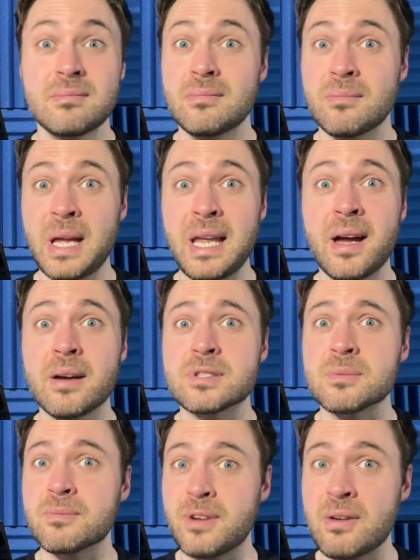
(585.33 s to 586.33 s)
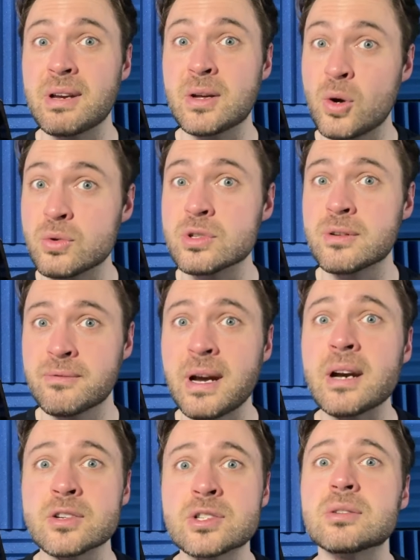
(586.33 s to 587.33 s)
may have some very
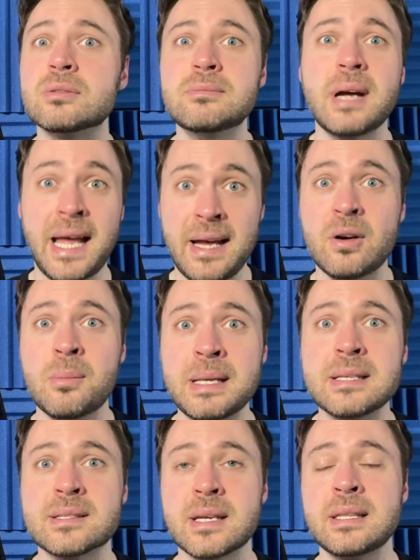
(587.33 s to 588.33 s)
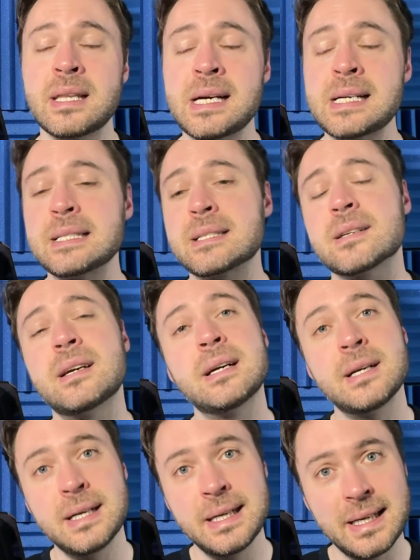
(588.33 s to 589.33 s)
controversial elements in that.
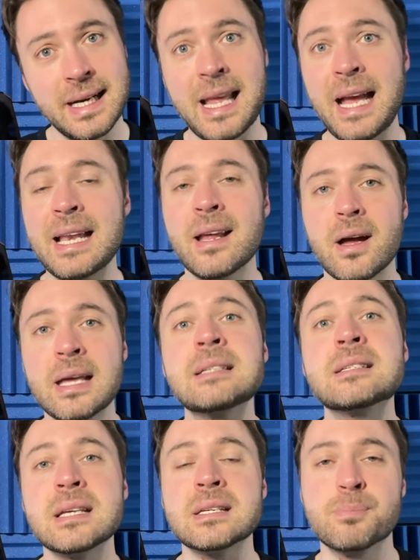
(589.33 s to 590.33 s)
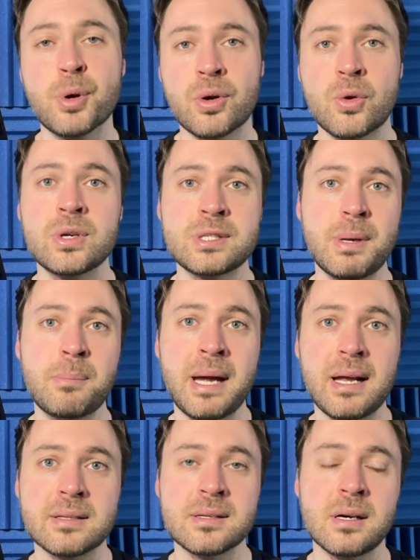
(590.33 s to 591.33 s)
Again, is this book going to be
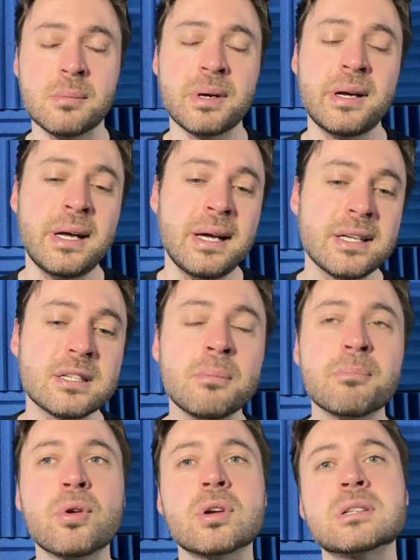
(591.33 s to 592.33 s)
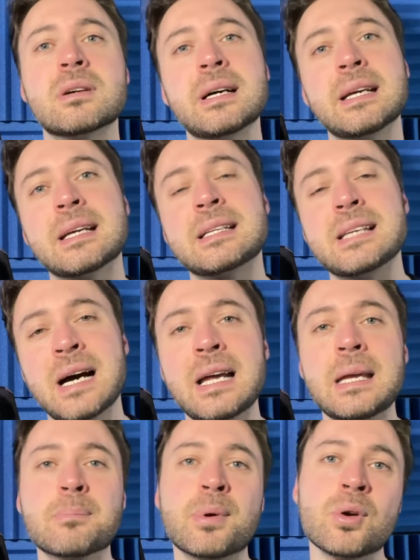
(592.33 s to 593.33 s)
picked up? Some books like
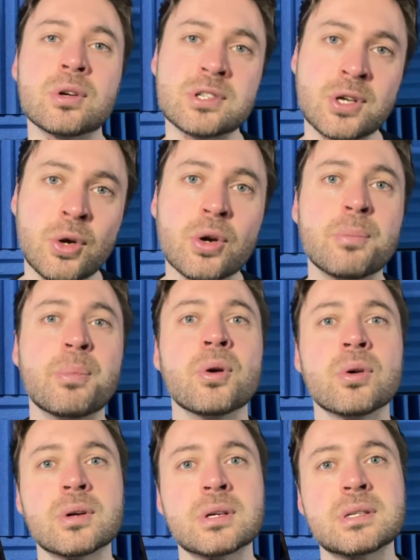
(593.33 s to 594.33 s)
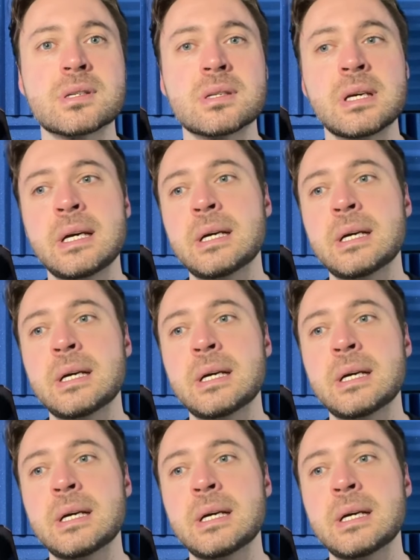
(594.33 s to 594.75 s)
diet books, cookbooks,